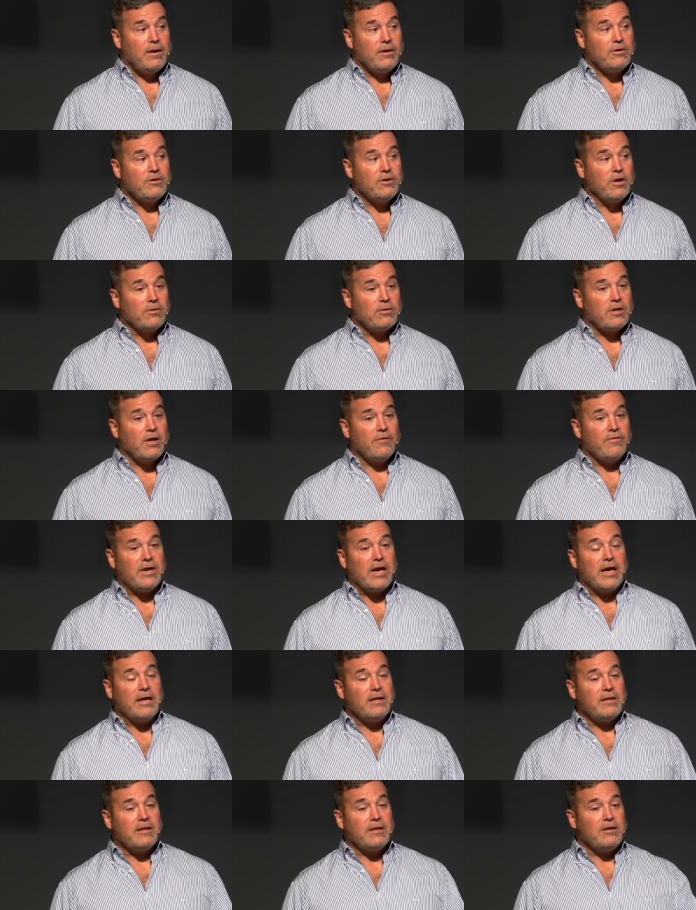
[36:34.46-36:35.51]
Don't covet
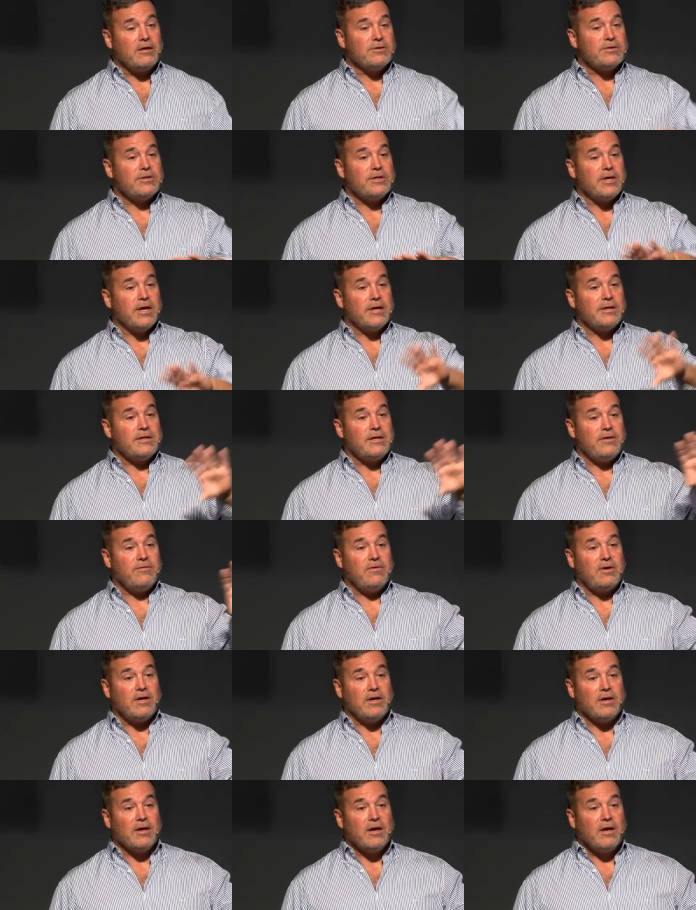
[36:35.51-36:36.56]
anything you see on
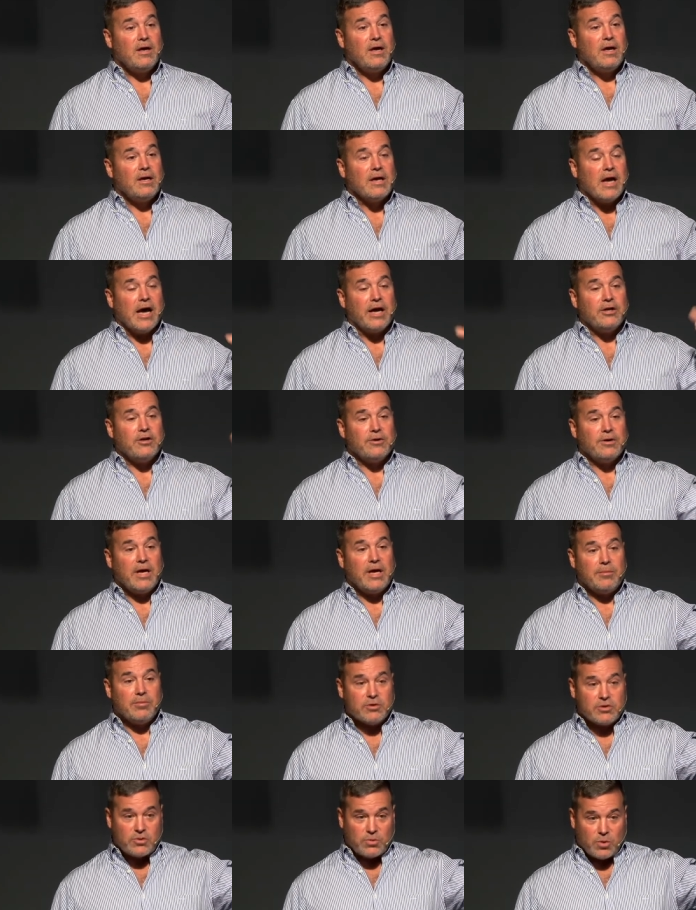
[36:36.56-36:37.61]
TV, not your
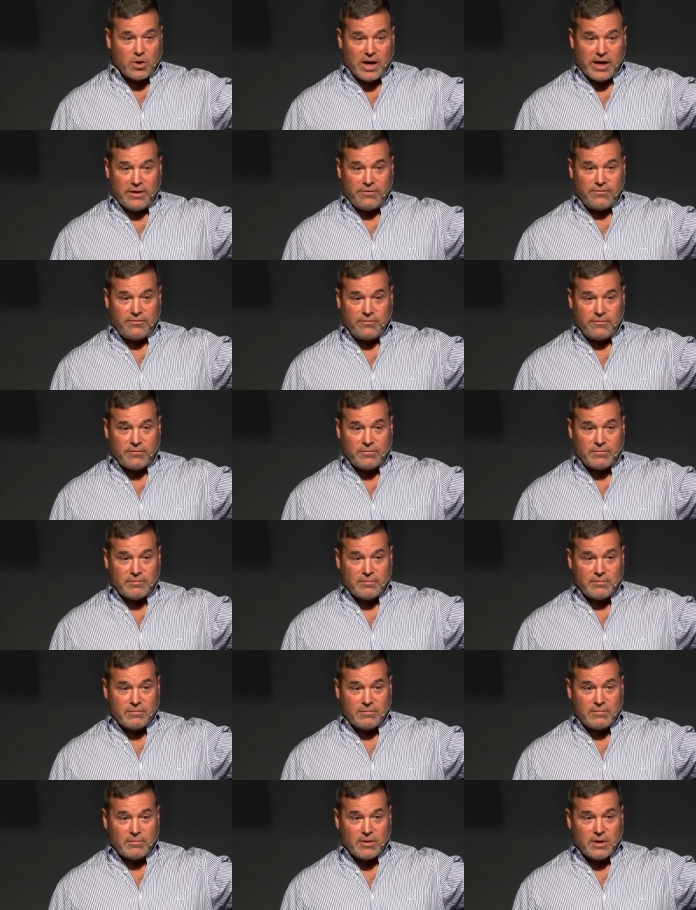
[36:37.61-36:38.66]
neighbor's wife.
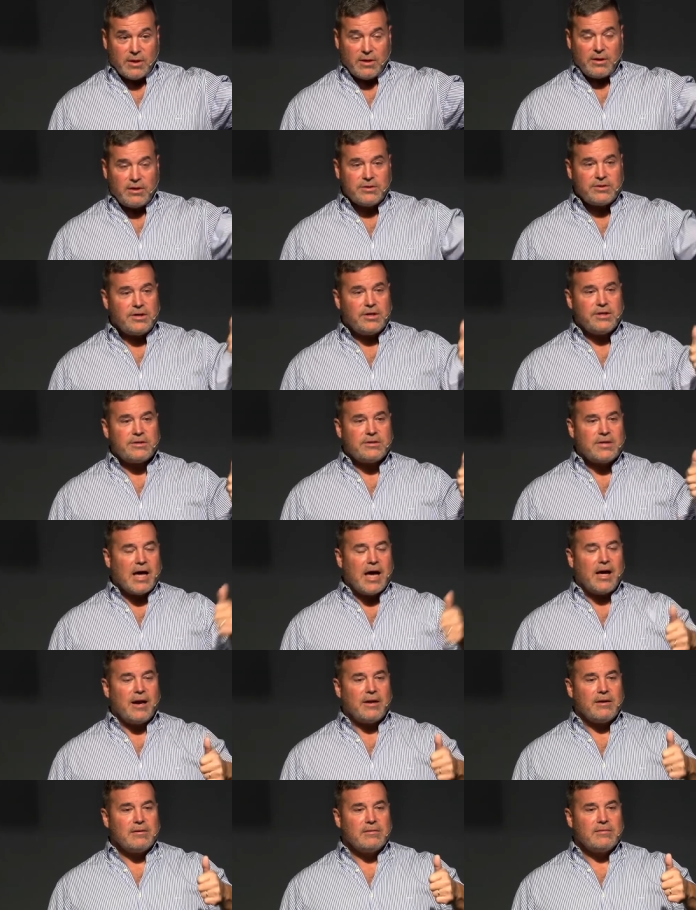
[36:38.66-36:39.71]
You see, it's
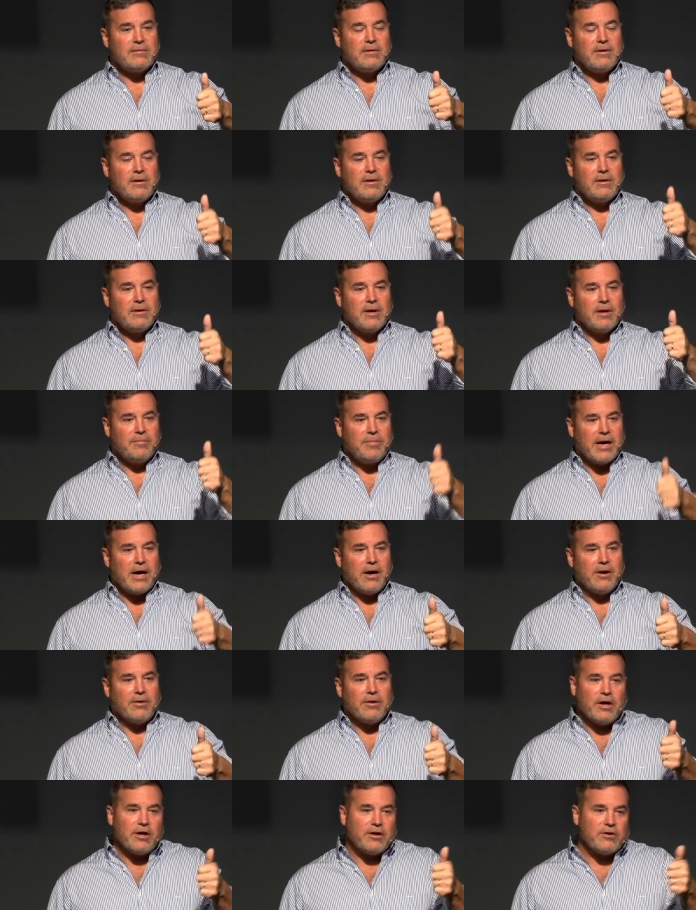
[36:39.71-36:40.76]
not
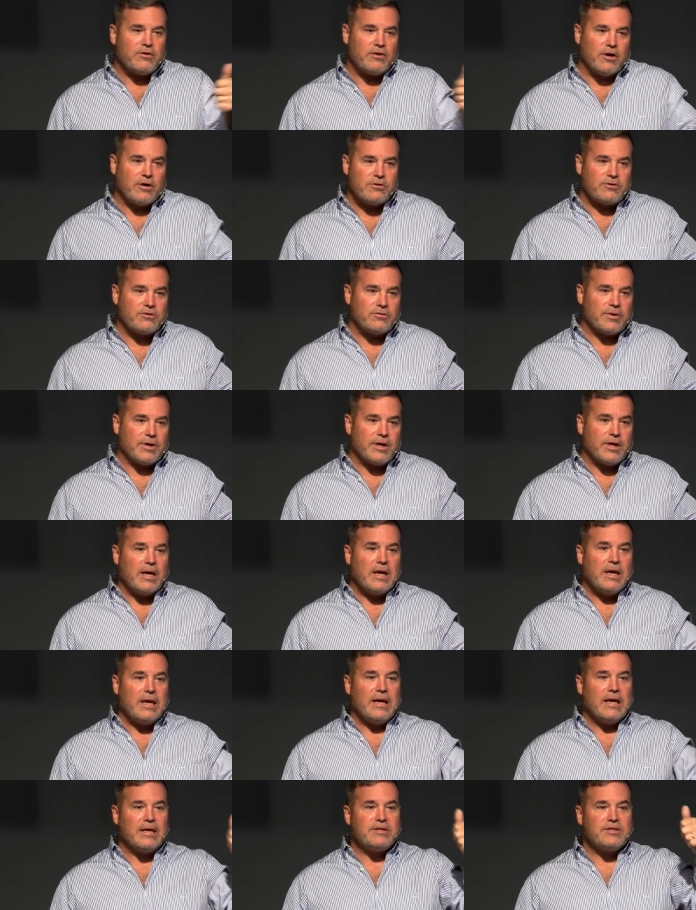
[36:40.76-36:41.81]
about adultery,
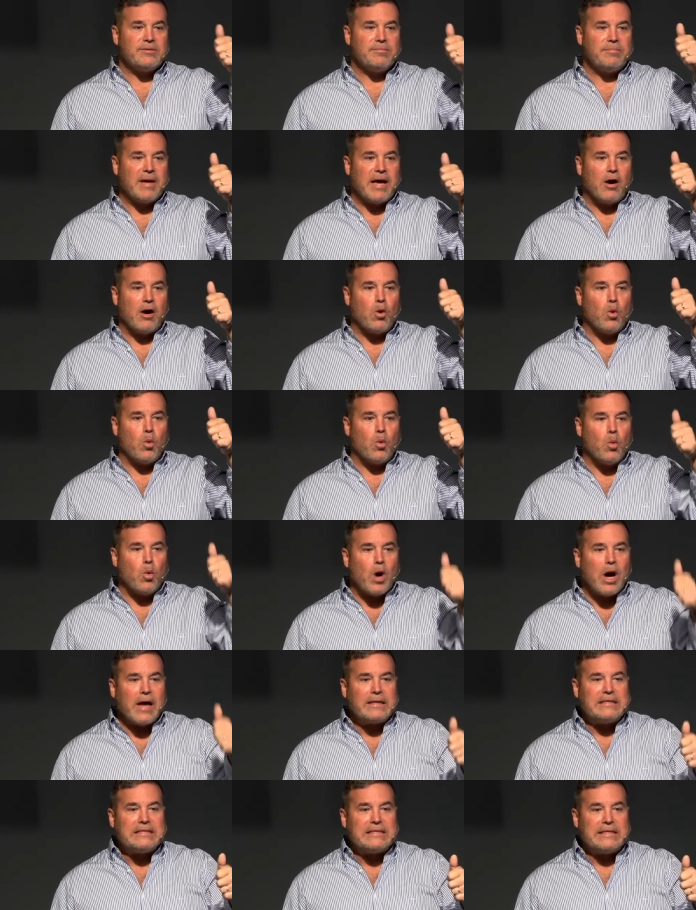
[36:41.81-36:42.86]
it's about
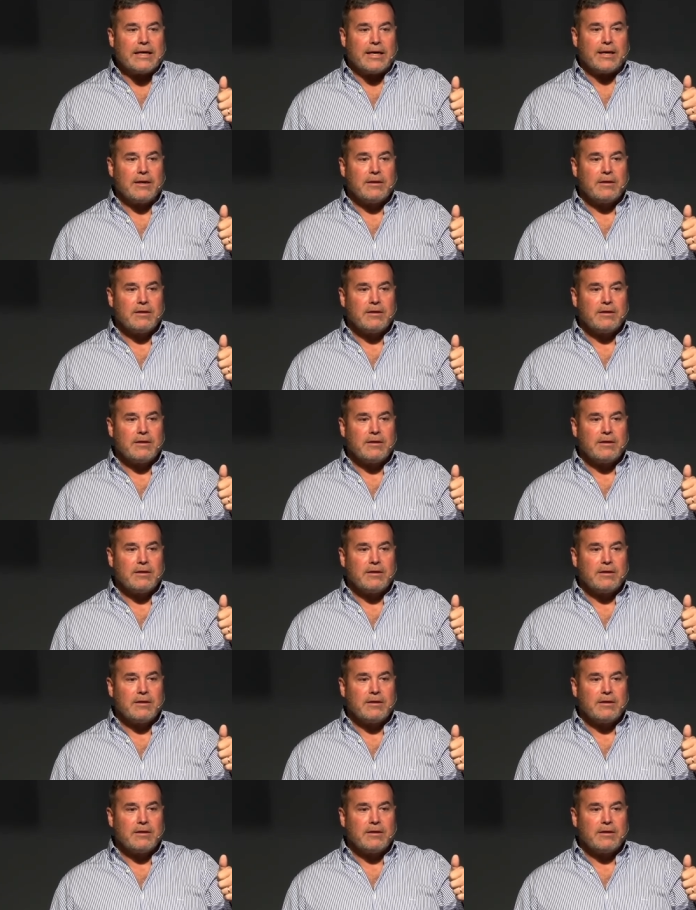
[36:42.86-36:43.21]
wanting.